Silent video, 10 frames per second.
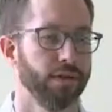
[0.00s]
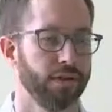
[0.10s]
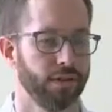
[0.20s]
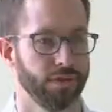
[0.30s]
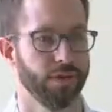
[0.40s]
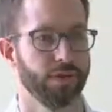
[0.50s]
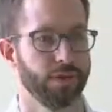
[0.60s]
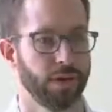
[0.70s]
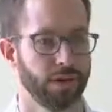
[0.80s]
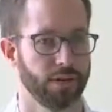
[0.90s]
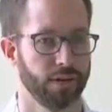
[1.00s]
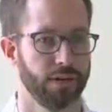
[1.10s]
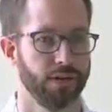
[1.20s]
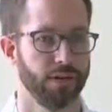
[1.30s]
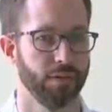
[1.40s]
that's useful for parsing
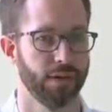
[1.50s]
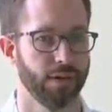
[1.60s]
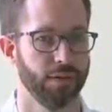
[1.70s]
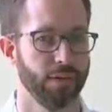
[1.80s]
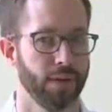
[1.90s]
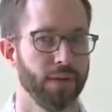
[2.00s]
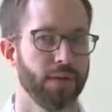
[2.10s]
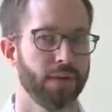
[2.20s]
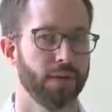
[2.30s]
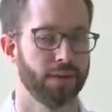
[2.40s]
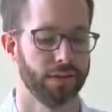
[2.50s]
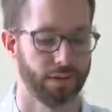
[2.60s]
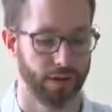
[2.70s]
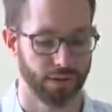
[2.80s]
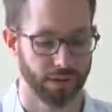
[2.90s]
H T M L called the
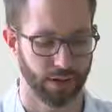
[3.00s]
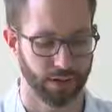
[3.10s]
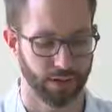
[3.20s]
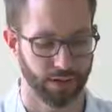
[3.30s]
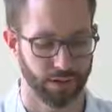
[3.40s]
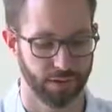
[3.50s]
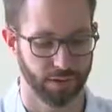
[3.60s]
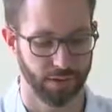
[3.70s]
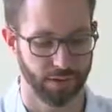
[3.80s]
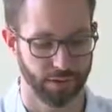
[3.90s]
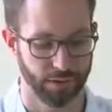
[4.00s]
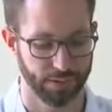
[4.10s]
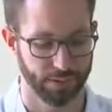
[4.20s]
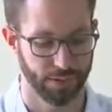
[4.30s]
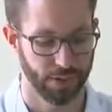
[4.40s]
C S S selector.
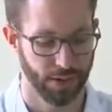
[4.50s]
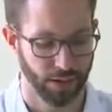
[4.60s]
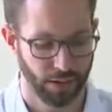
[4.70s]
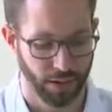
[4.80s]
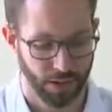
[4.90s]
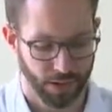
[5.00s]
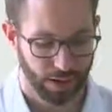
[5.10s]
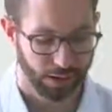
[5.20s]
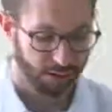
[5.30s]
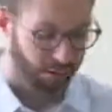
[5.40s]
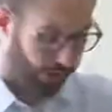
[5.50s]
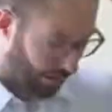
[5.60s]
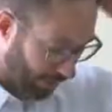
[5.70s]
And so the way